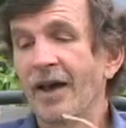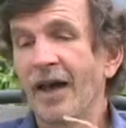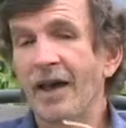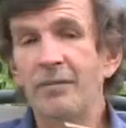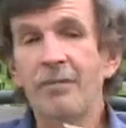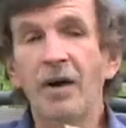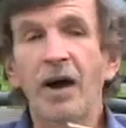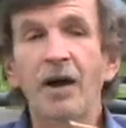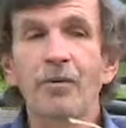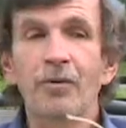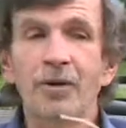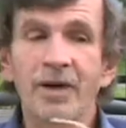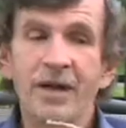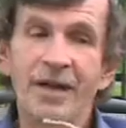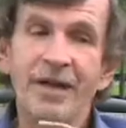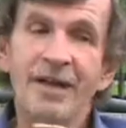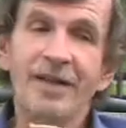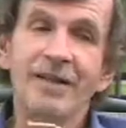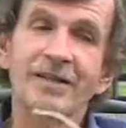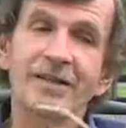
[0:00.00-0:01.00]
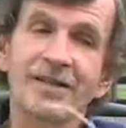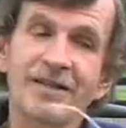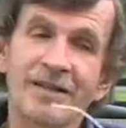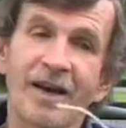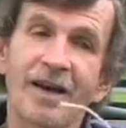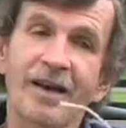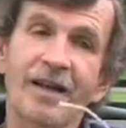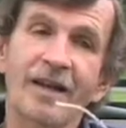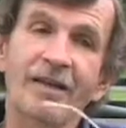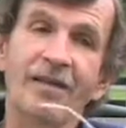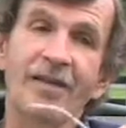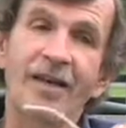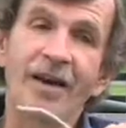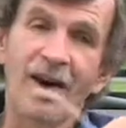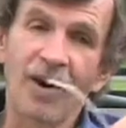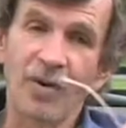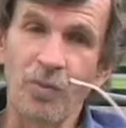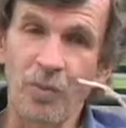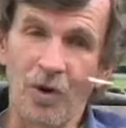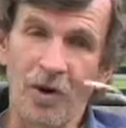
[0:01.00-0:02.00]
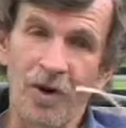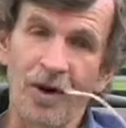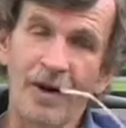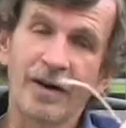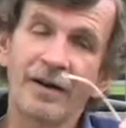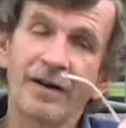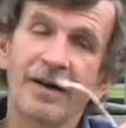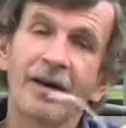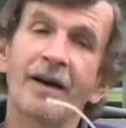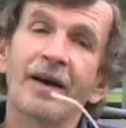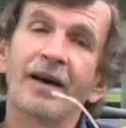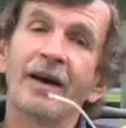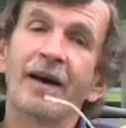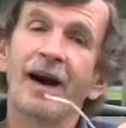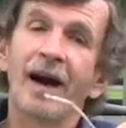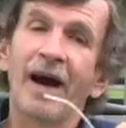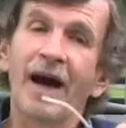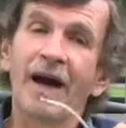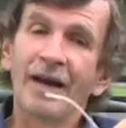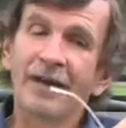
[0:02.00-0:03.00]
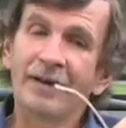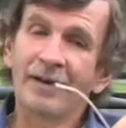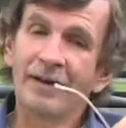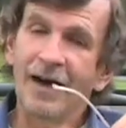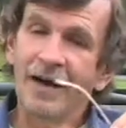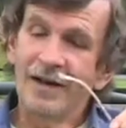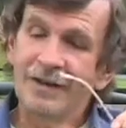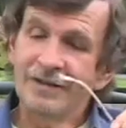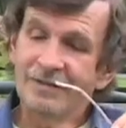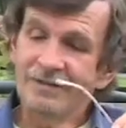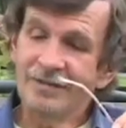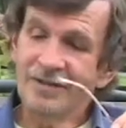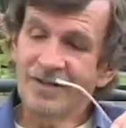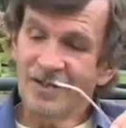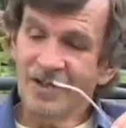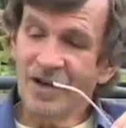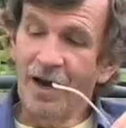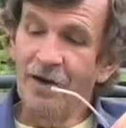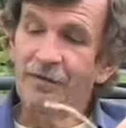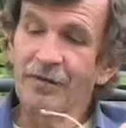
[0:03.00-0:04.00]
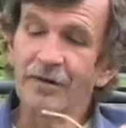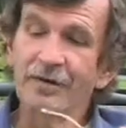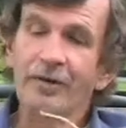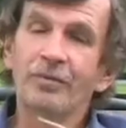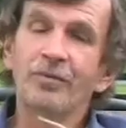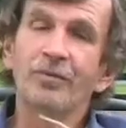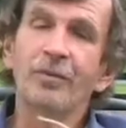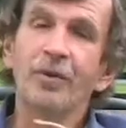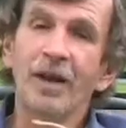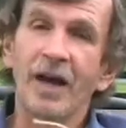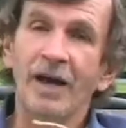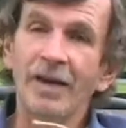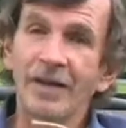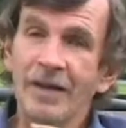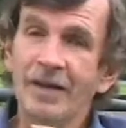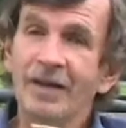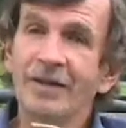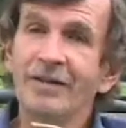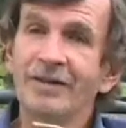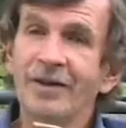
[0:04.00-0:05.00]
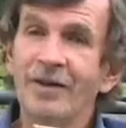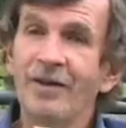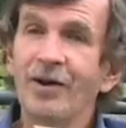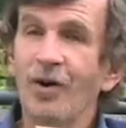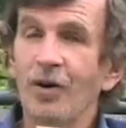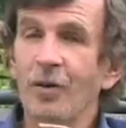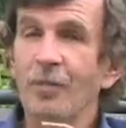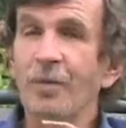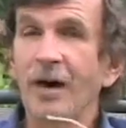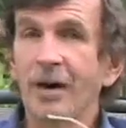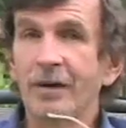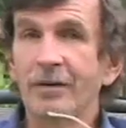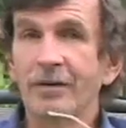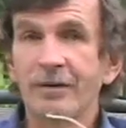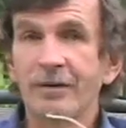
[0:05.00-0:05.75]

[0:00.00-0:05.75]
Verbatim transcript: And by reading and studying their work, I, I discovered what I needed to know about,